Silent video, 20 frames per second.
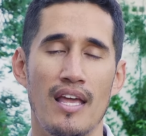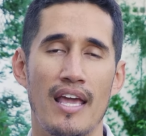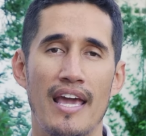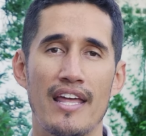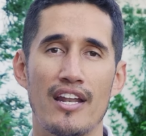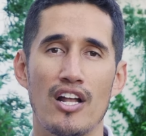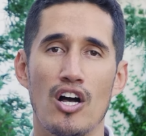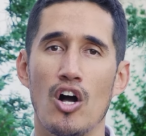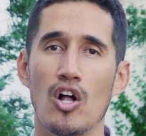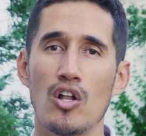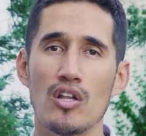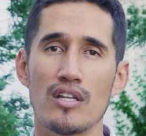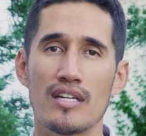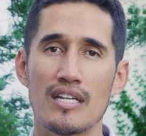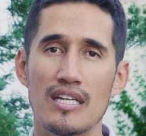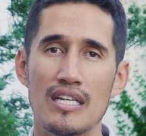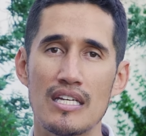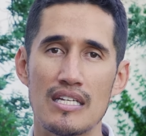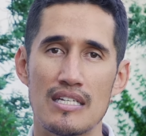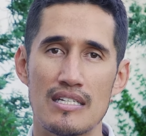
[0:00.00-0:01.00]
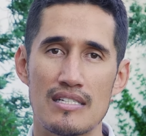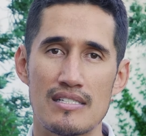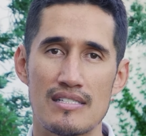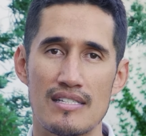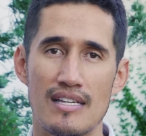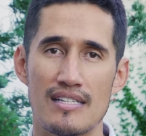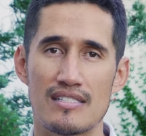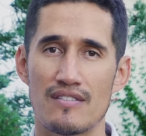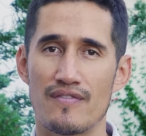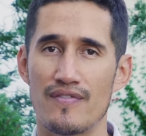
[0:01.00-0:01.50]
And all it is
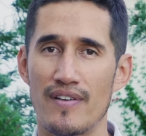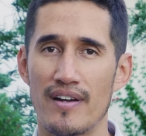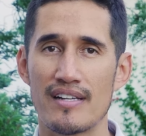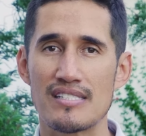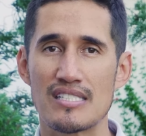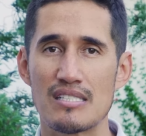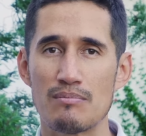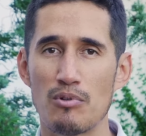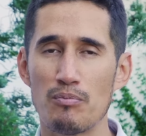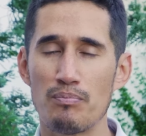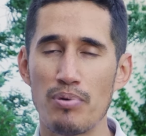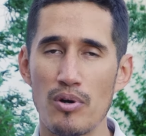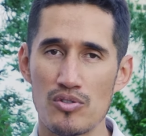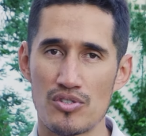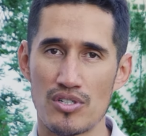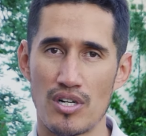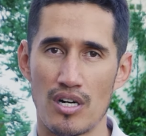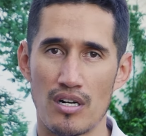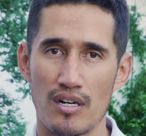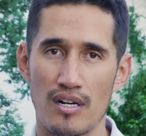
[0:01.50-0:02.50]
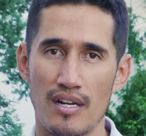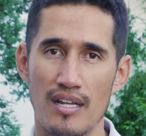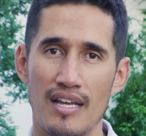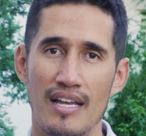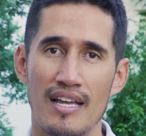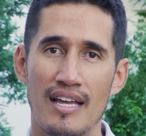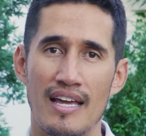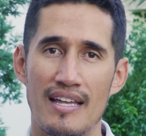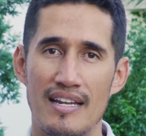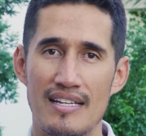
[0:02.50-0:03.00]
a very simple postcard,
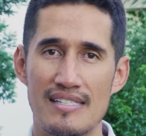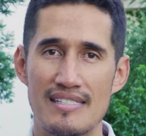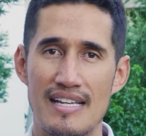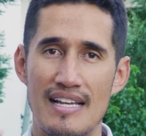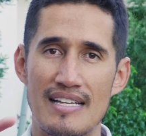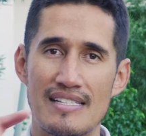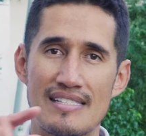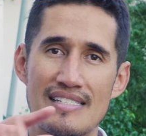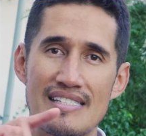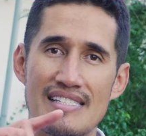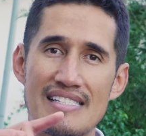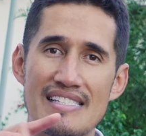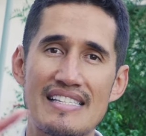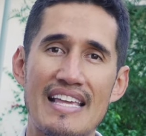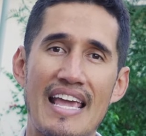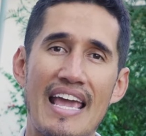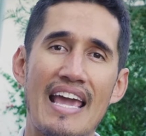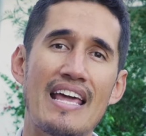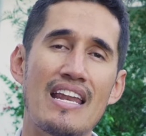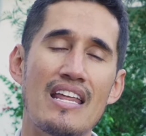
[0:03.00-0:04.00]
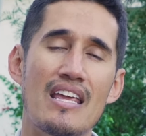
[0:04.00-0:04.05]
and it says, scan